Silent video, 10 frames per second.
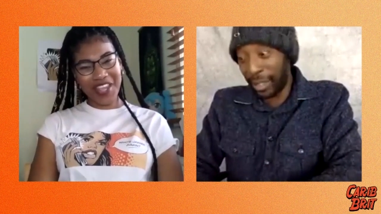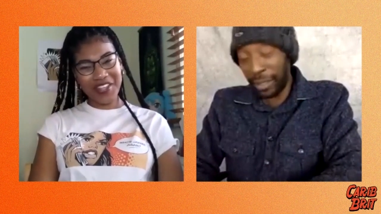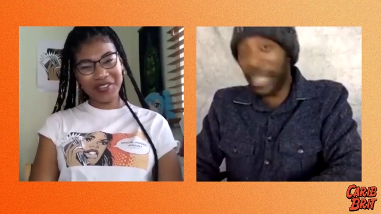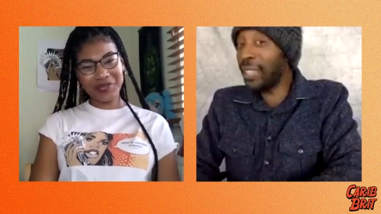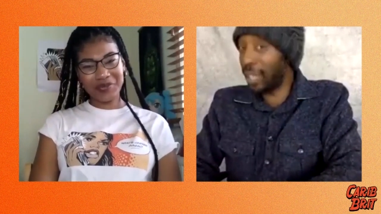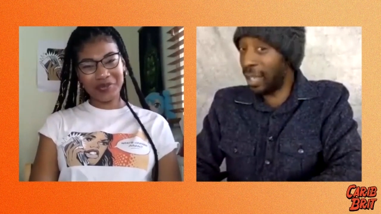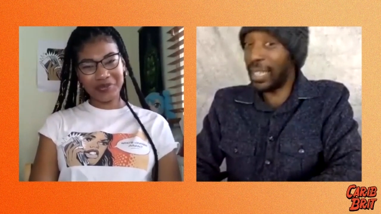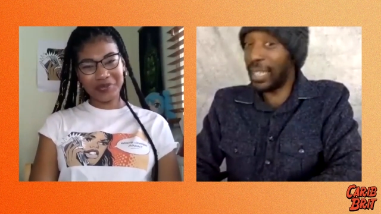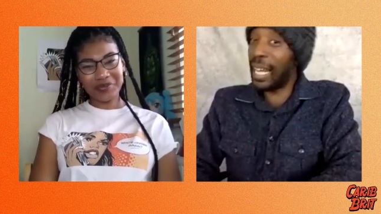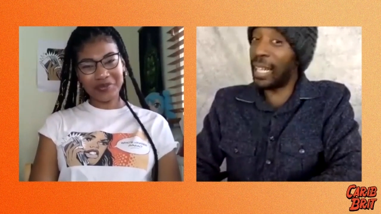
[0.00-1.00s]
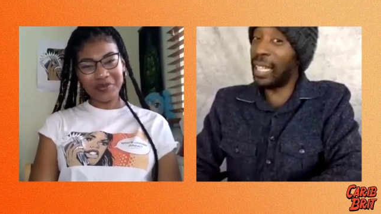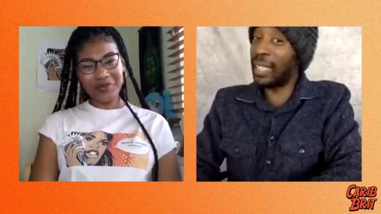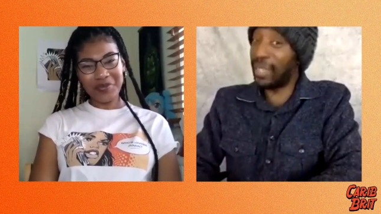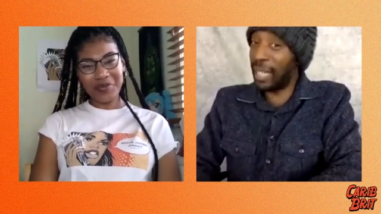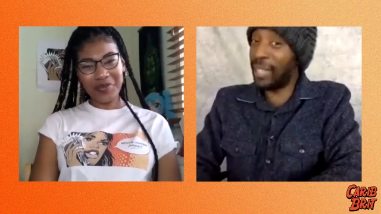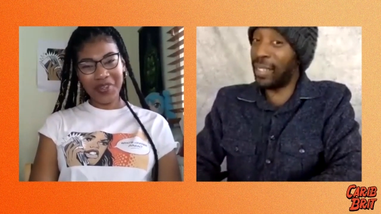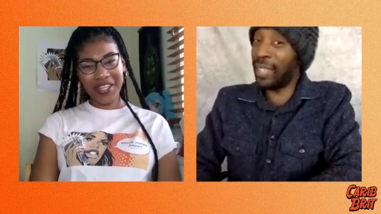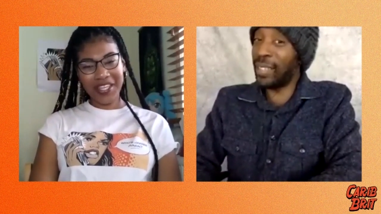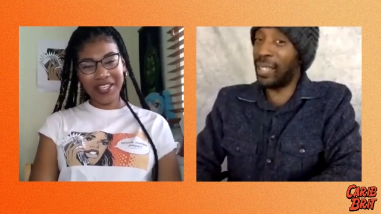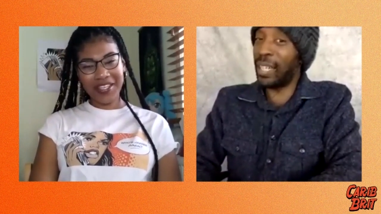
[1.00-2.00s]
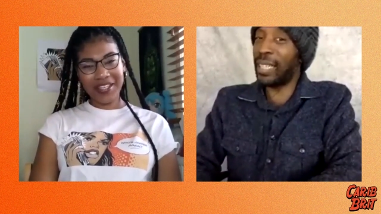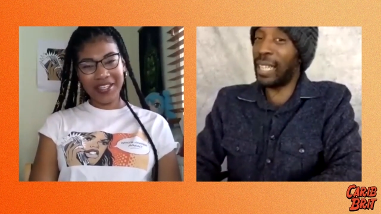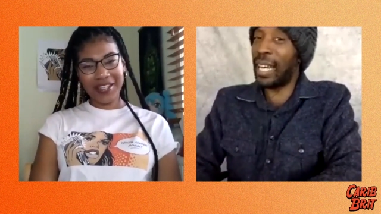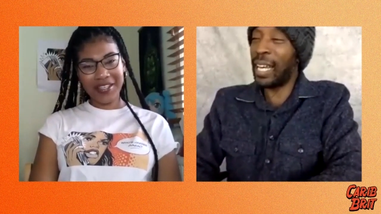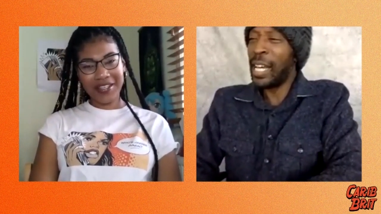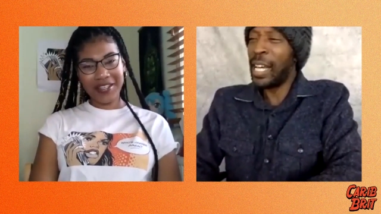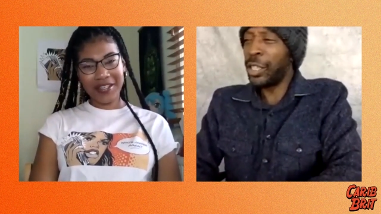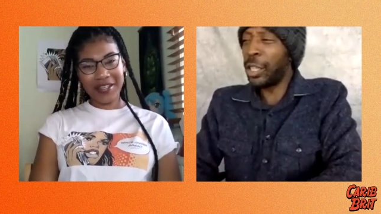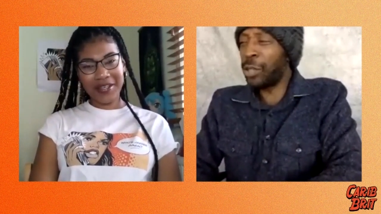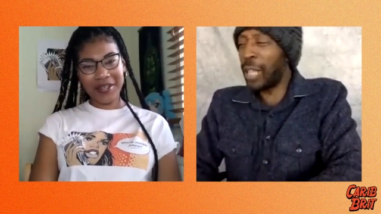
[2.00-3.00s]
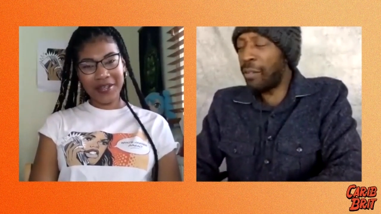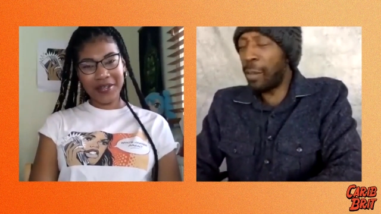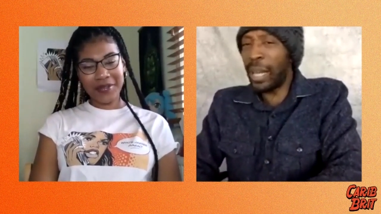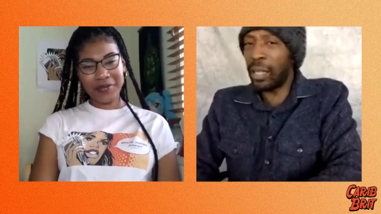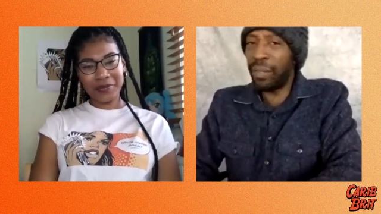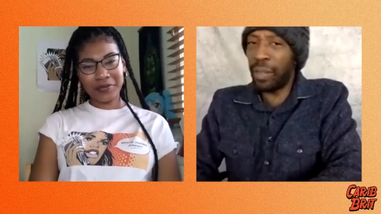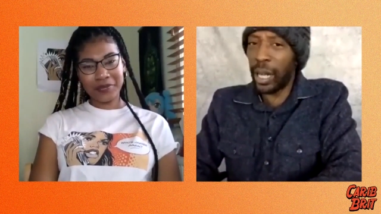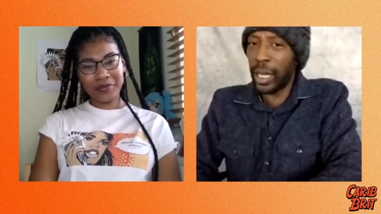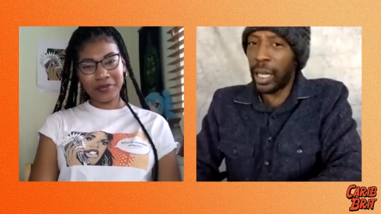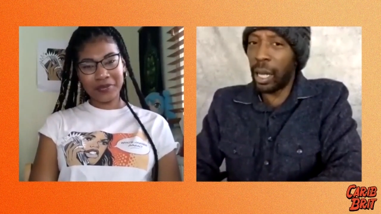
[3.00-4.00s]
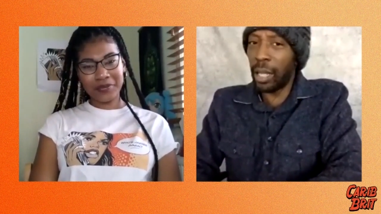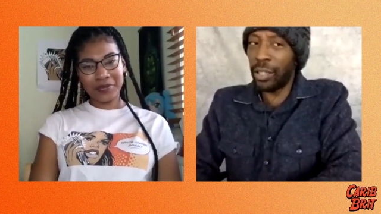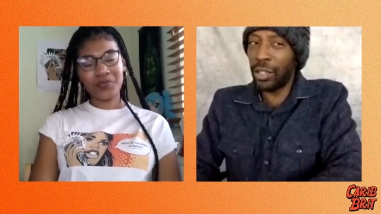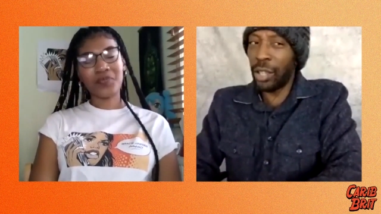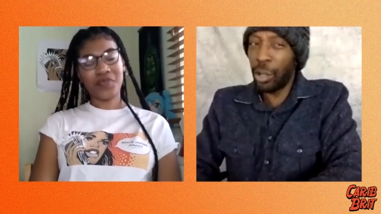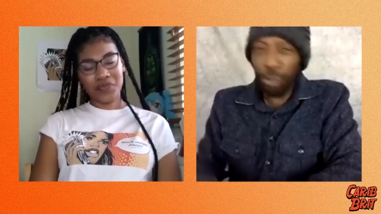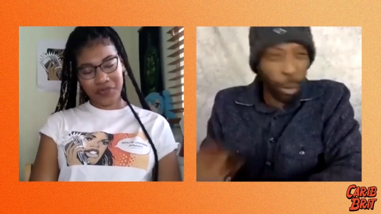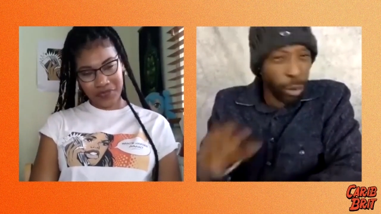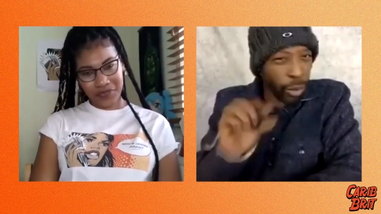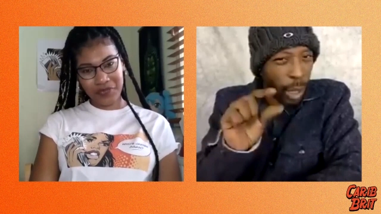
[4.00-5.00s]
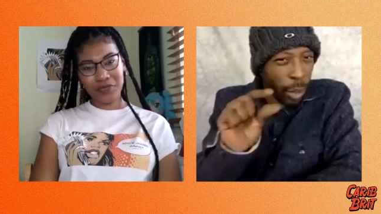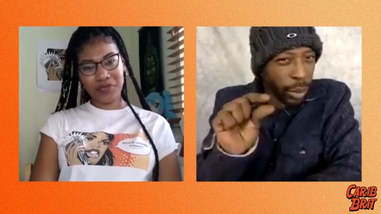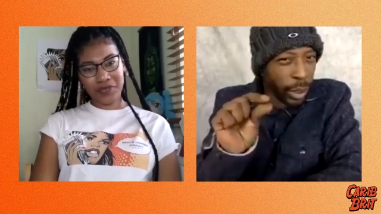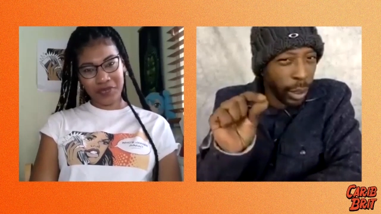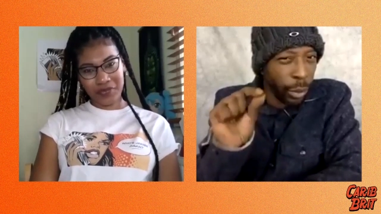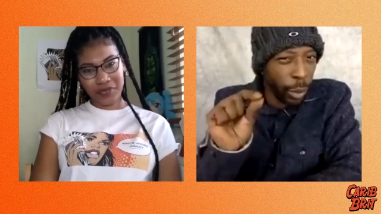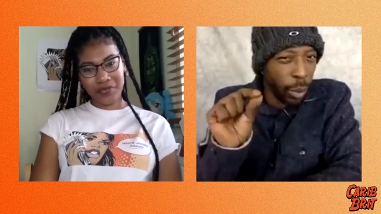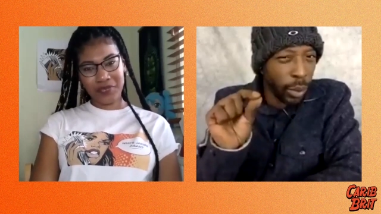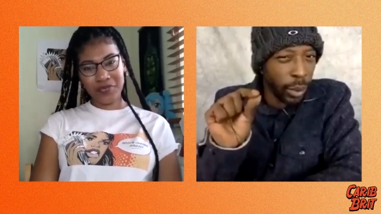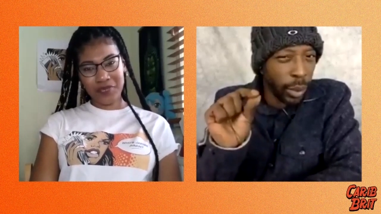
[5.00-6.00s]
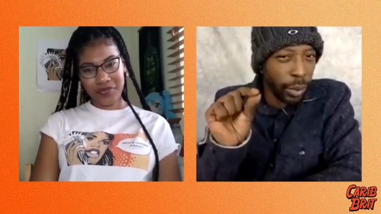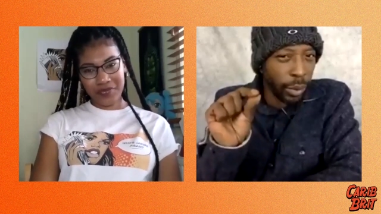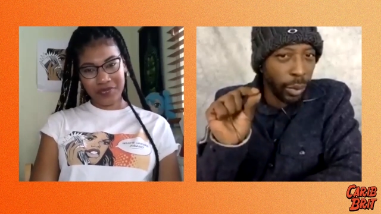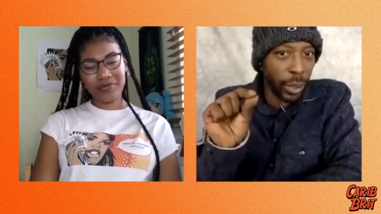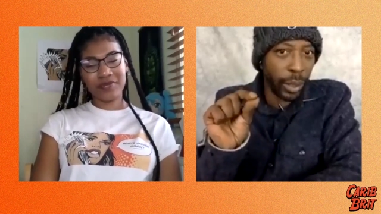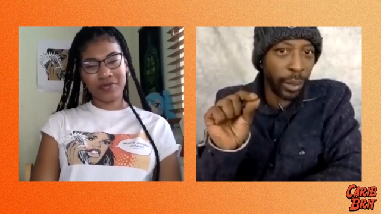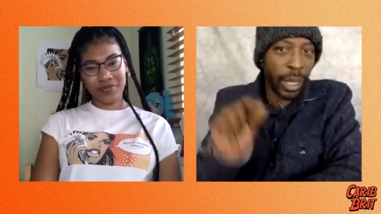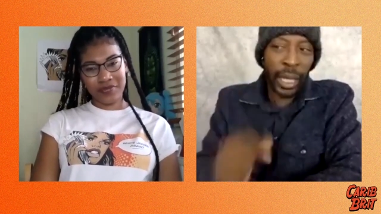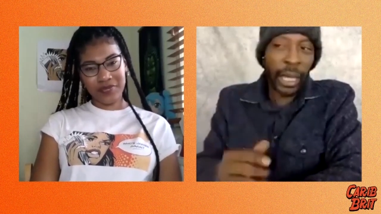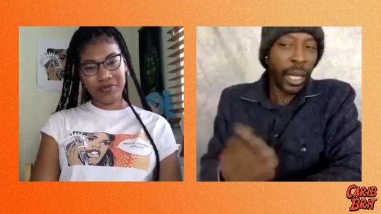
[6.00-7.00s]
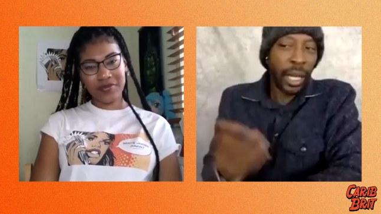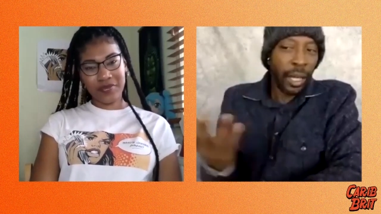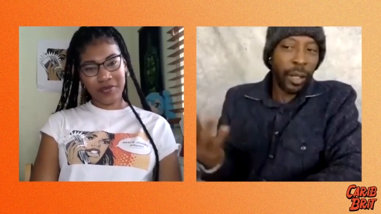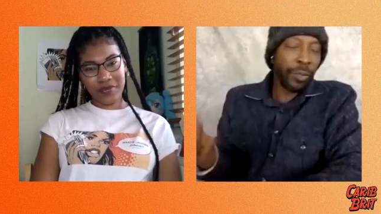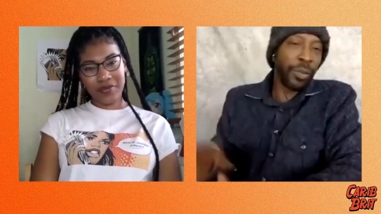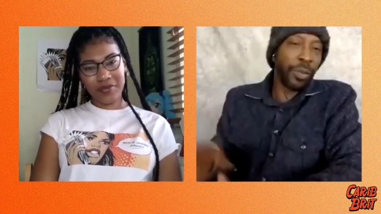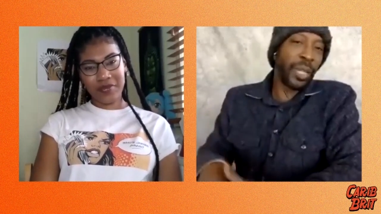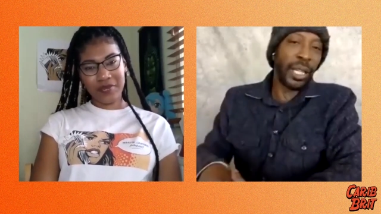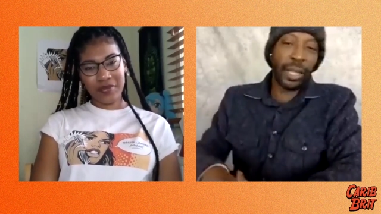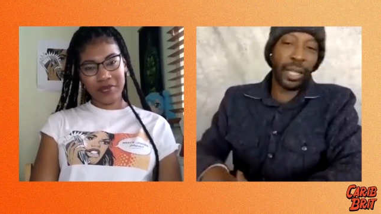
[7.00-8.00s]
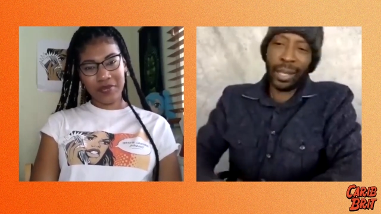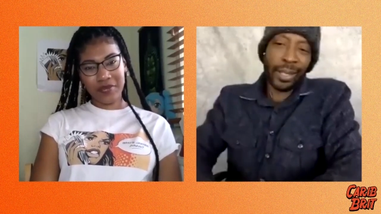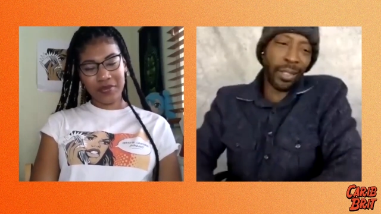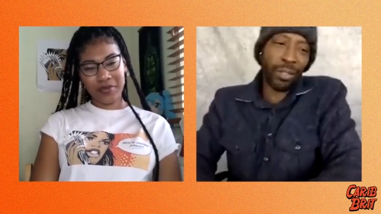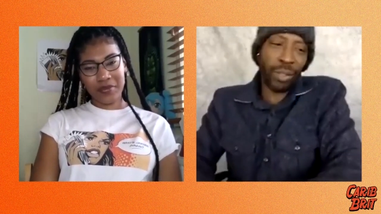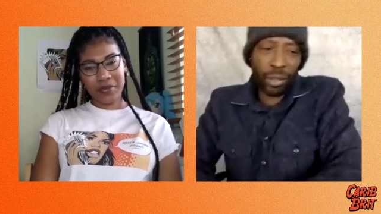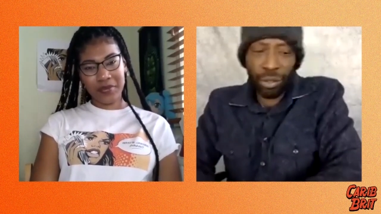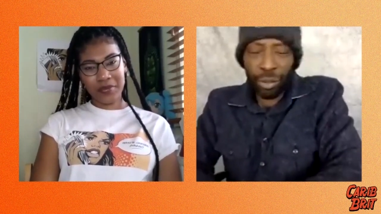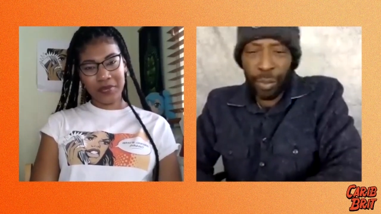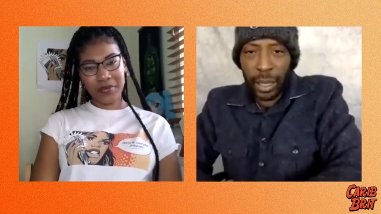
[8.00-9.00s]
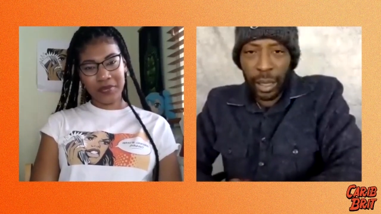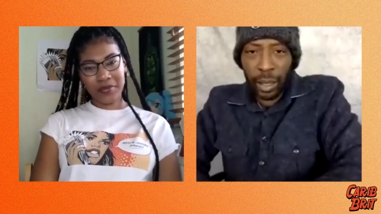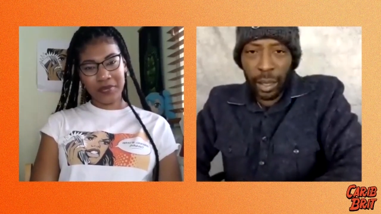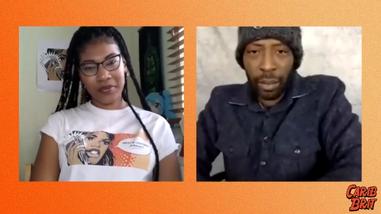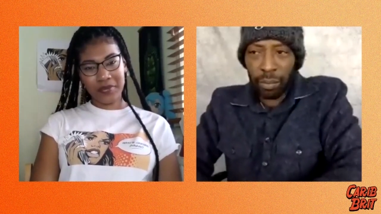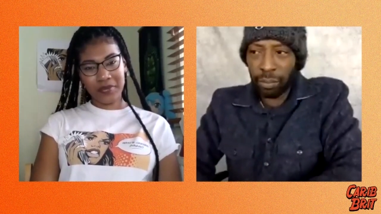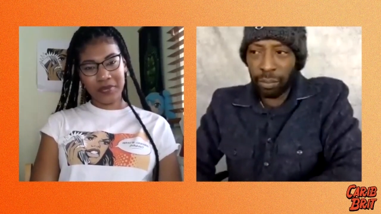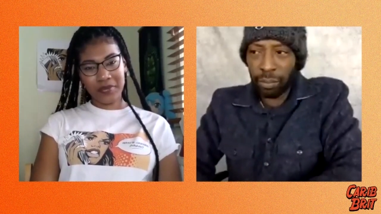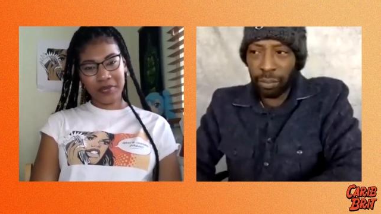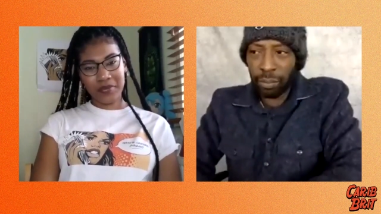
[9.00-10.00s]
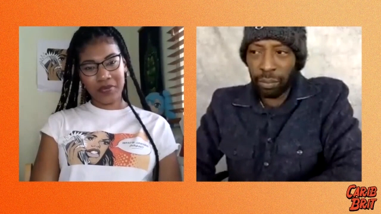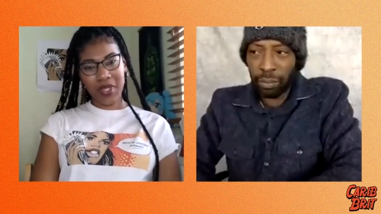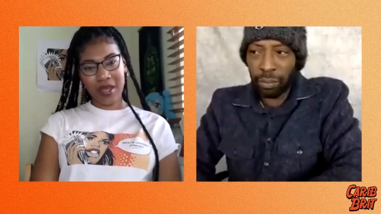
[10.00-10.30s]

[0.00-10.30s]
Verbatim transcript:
Speaker 1: things like that. It's it's things like that. So to have a magnifying glass thrown on those little nuances as mm-hmm. well, for me, it's it's tremendous. You know?